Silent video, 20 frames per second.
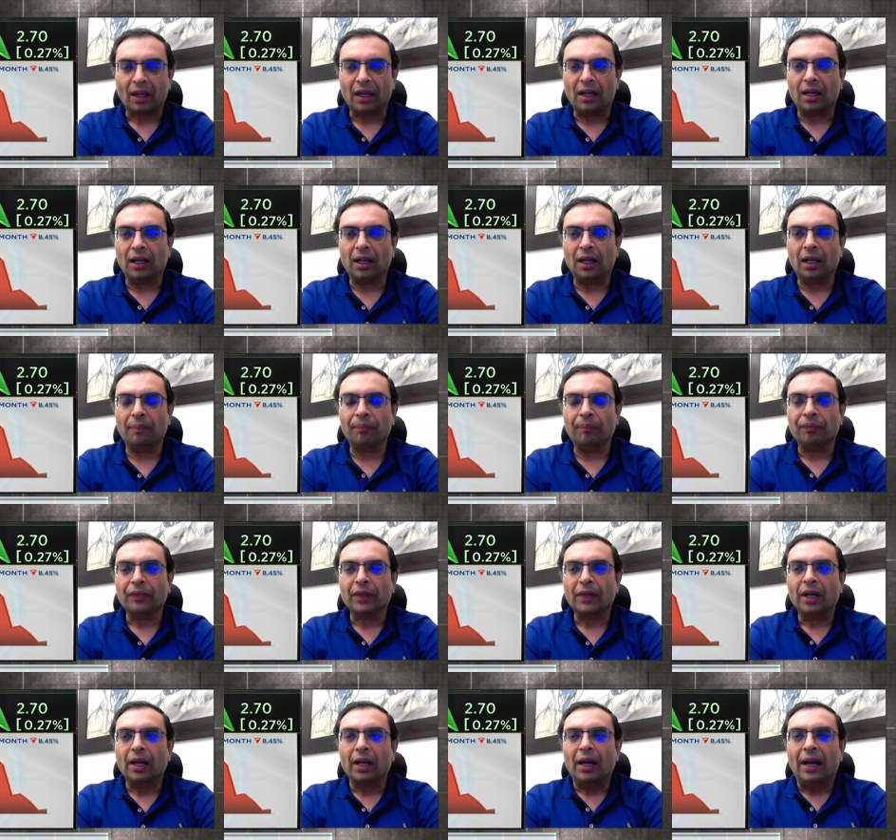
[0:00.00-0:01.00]
Um,
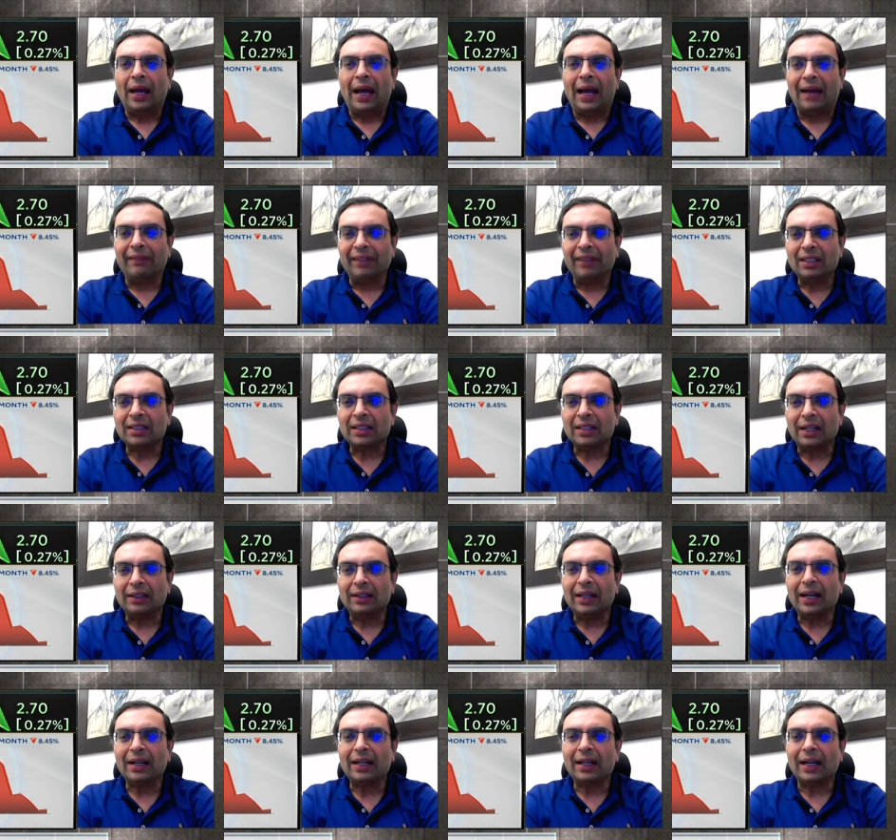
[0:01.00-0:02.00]
having
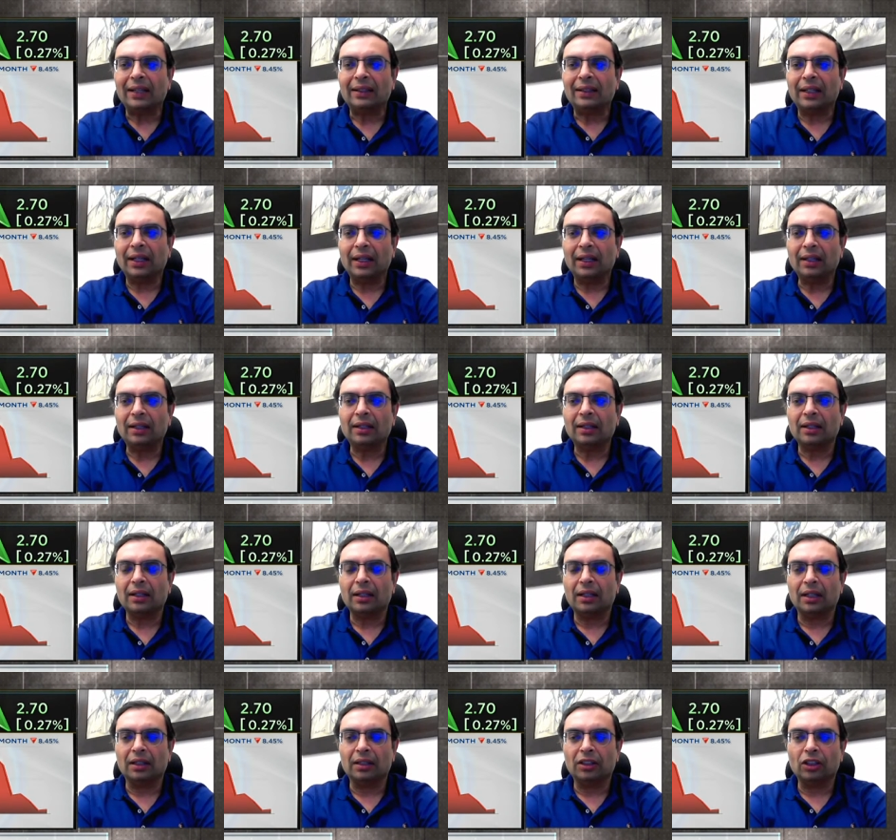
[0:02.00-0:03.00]
said that, I think
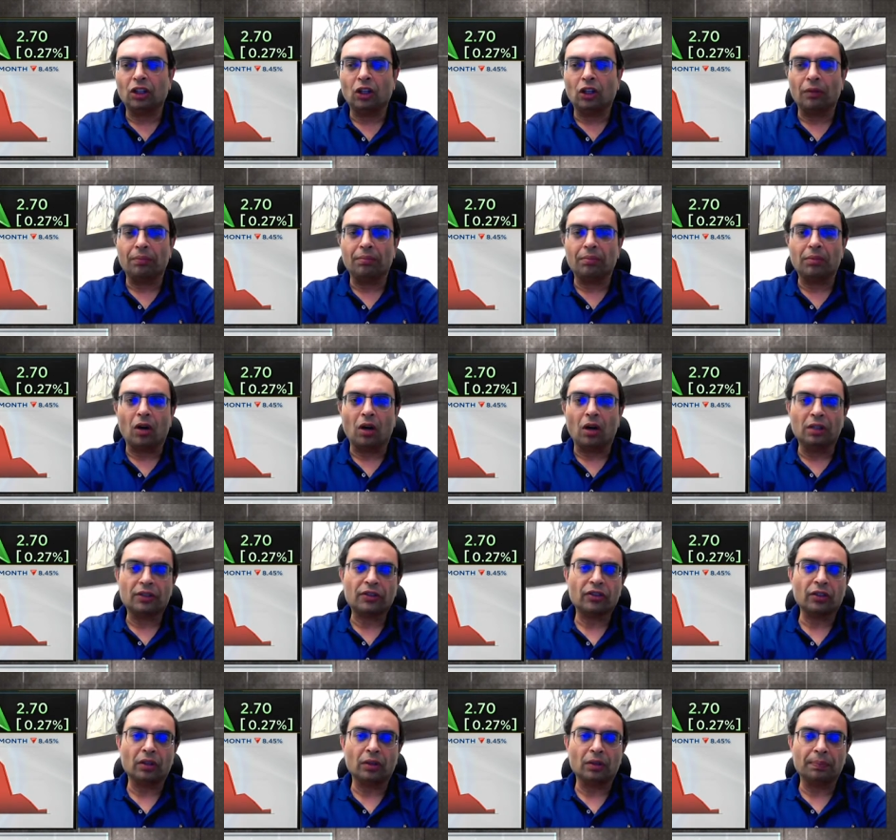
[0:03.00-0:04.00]
you know
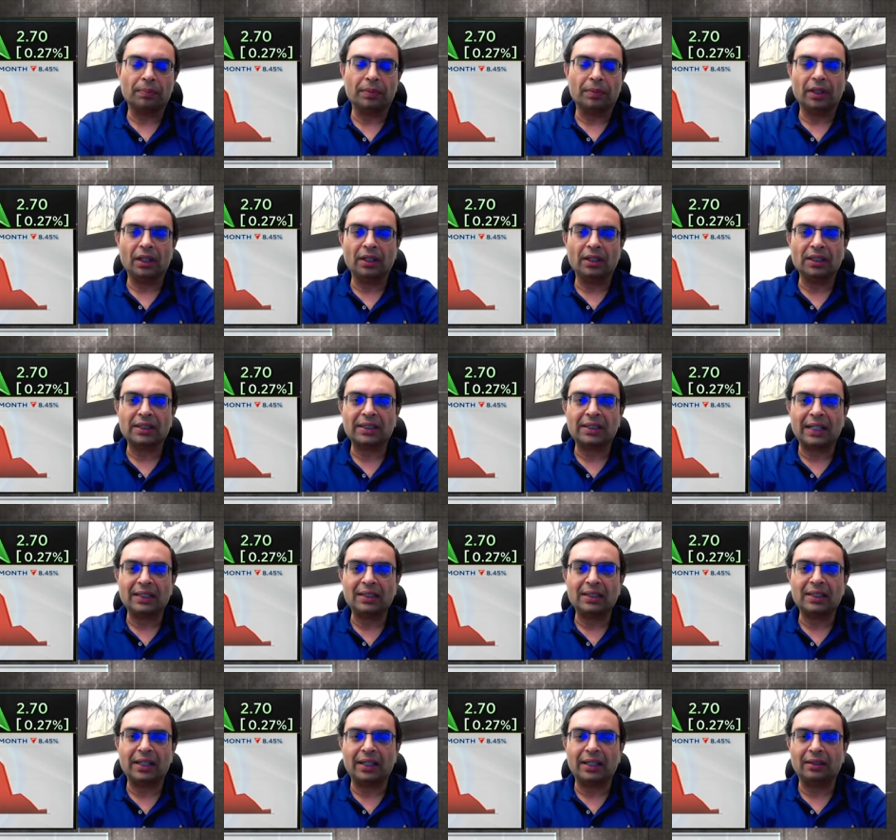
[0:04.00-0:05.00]
also in the
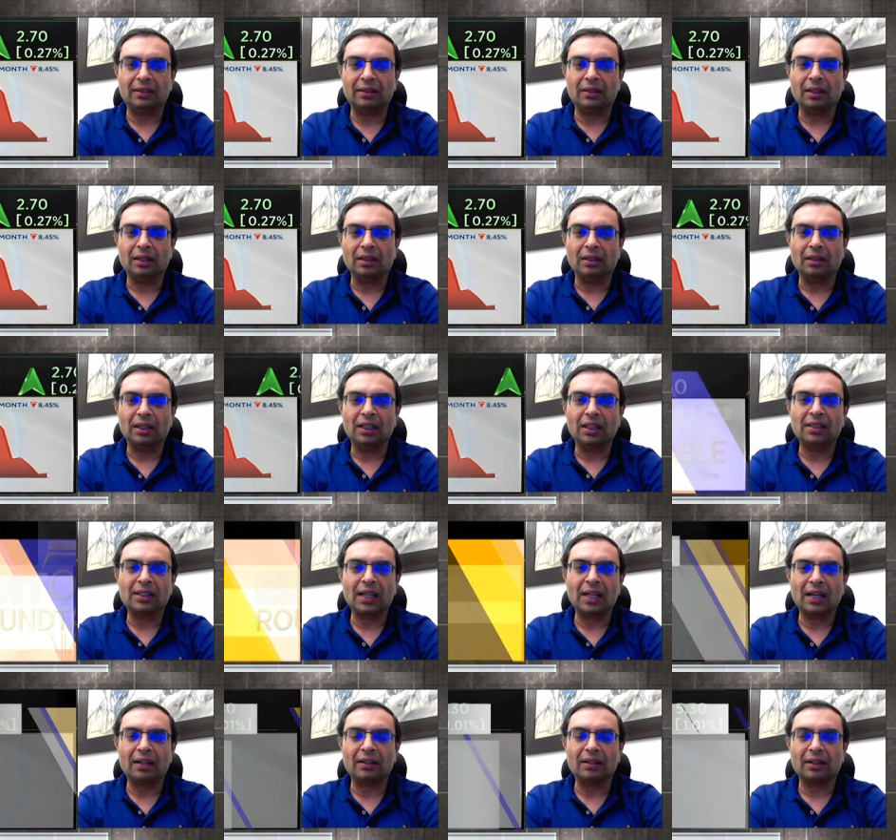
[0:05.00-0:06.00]
sense that
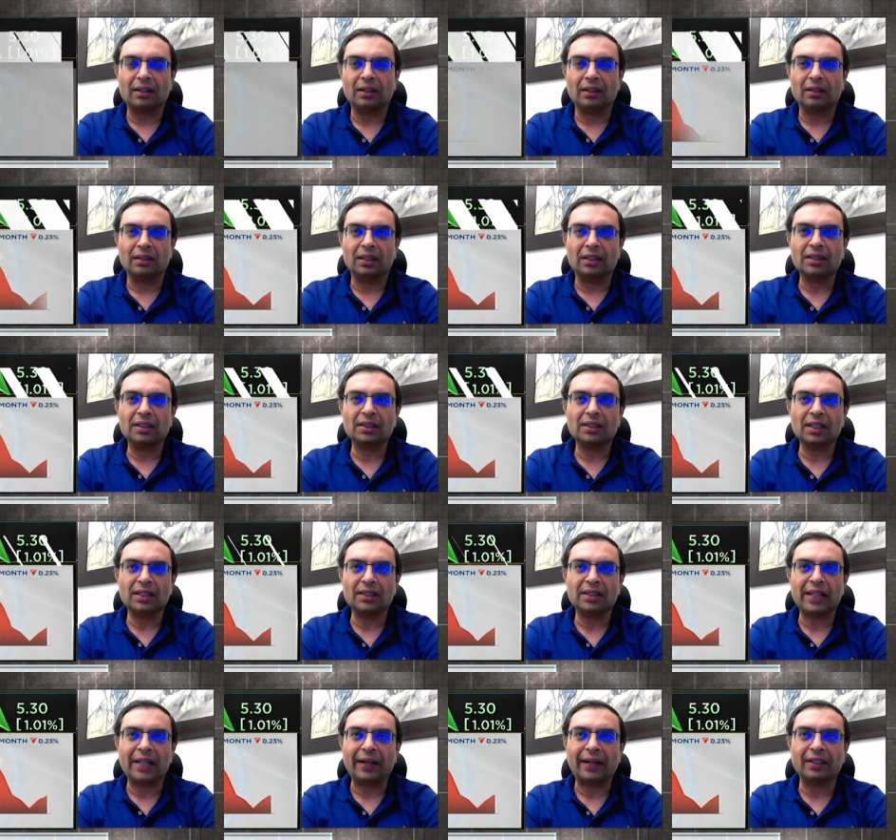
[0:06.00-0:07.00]
these are this is a
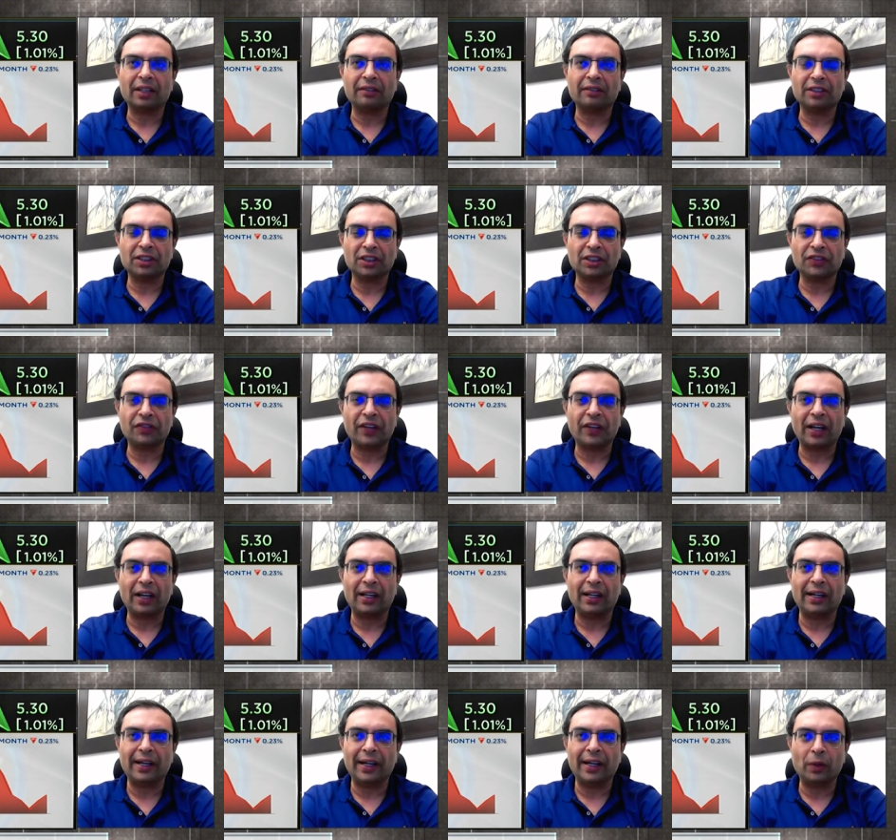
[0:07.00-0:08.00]
sector which is
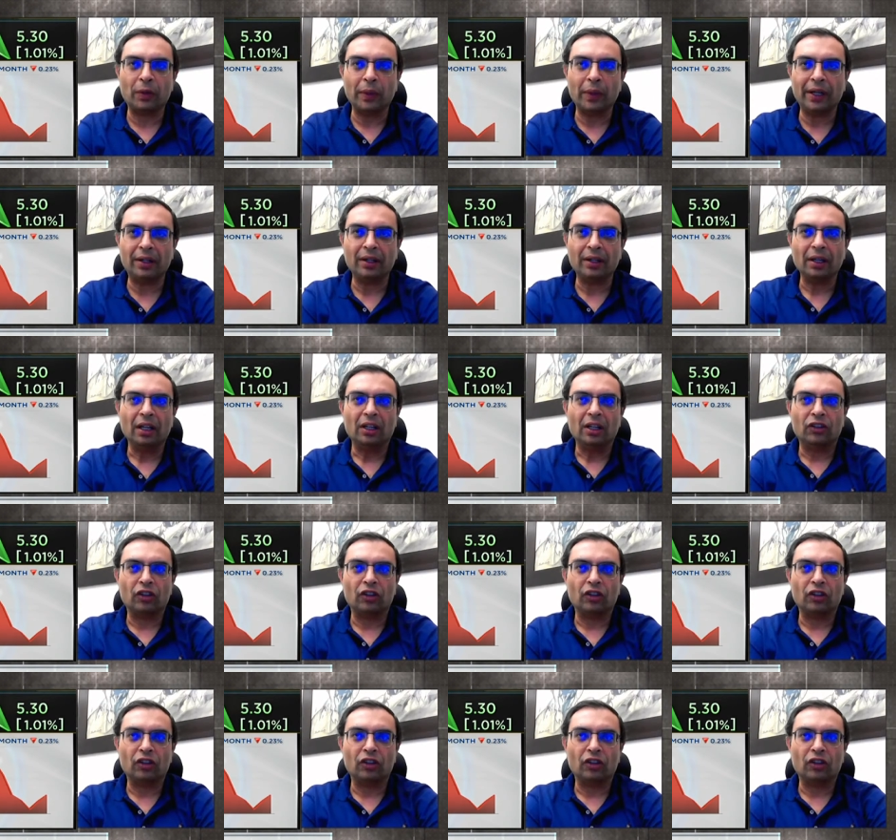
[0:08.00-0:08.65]
fairly liquid.